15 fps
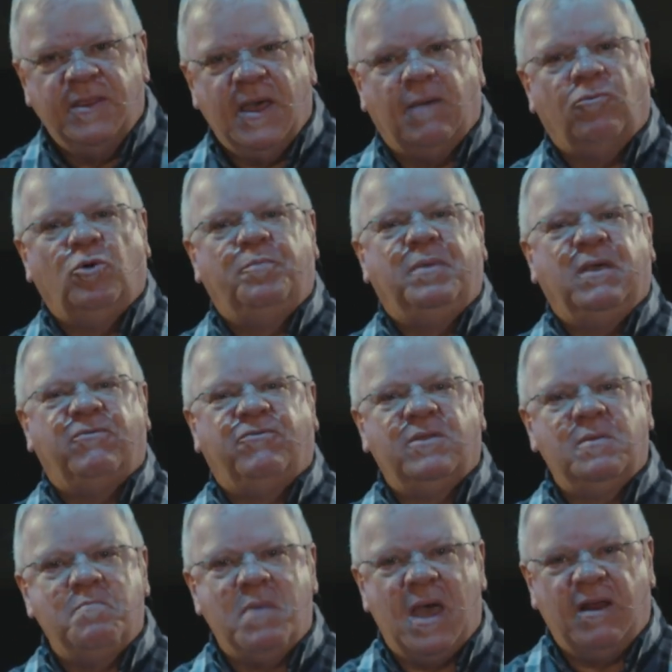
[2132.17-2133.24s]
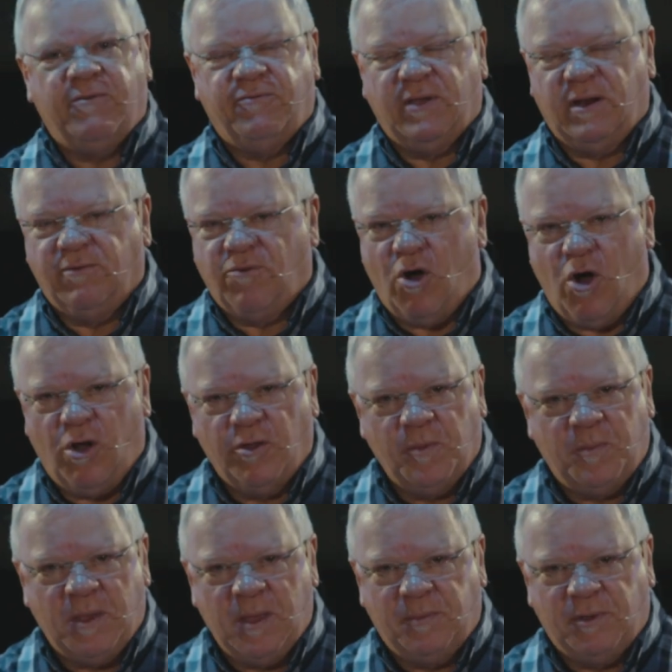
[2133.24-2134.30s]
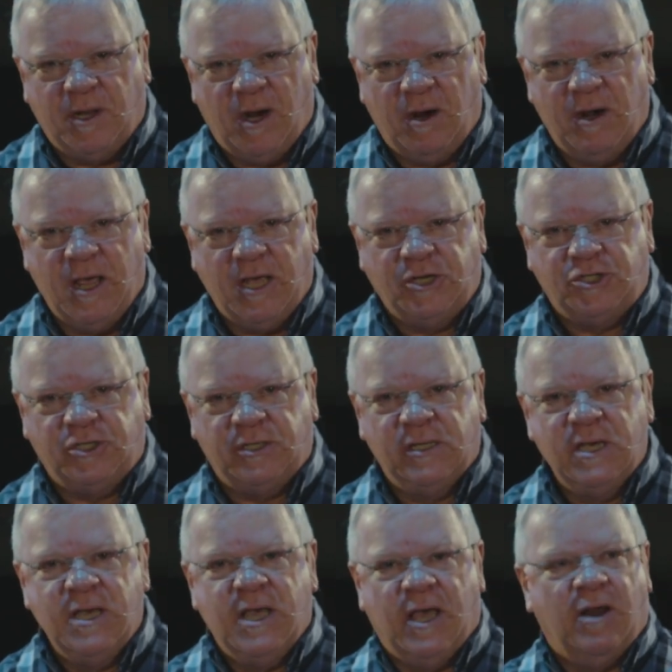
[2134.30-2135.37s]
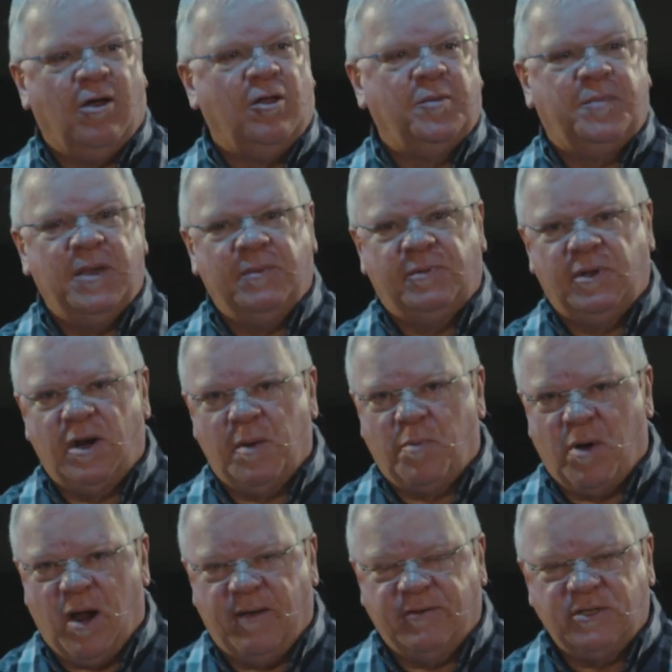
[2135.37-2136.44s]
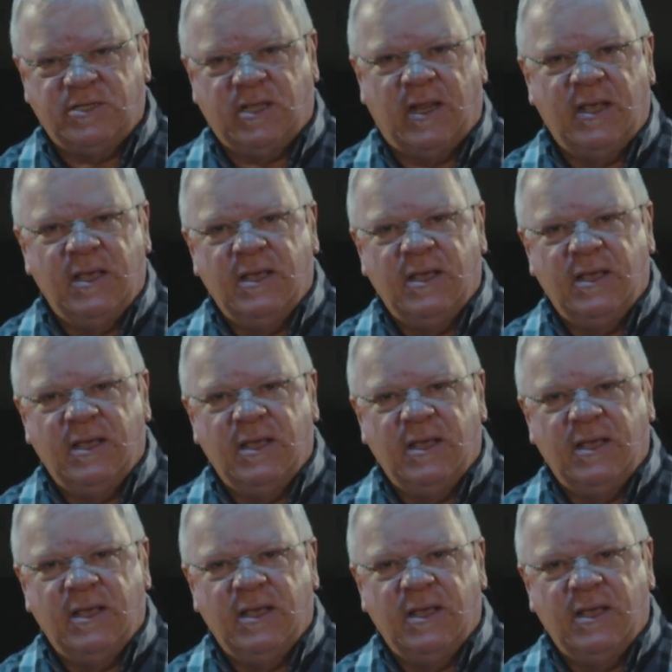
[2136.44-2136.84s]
that will be for the benefit of all the people in our nation and all the people in our province.